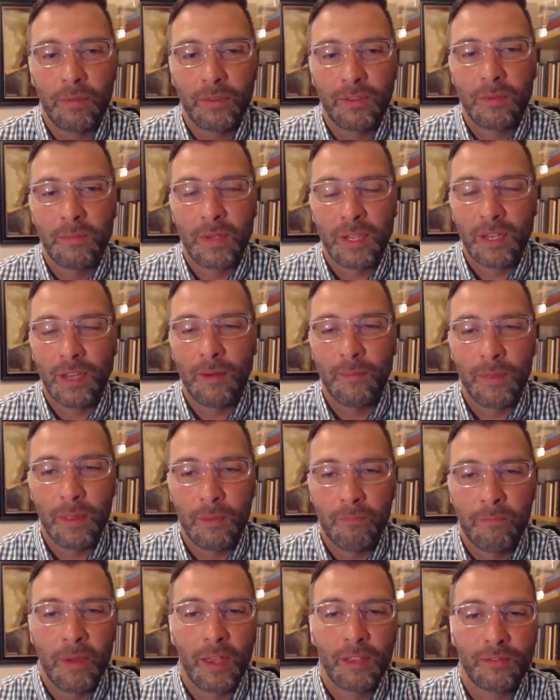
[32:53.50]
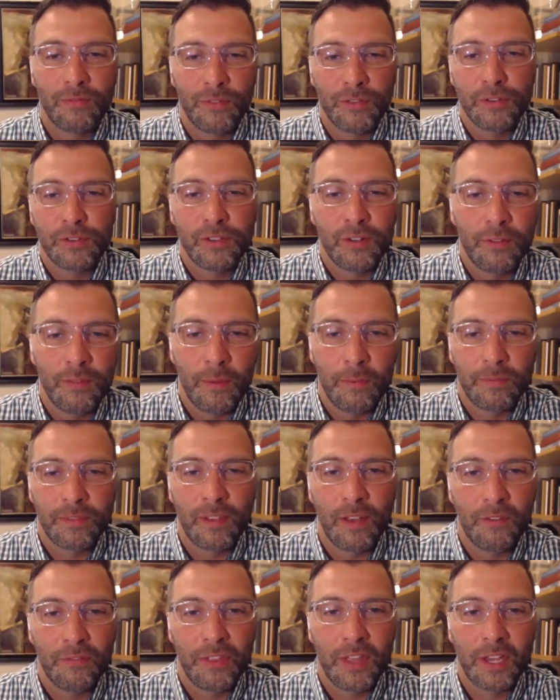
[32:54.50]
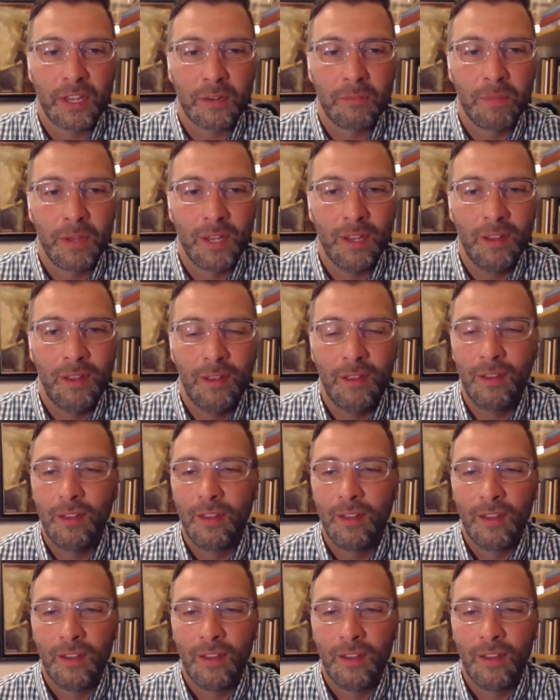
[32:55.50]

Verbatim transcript: to become the best version of themselves they could be.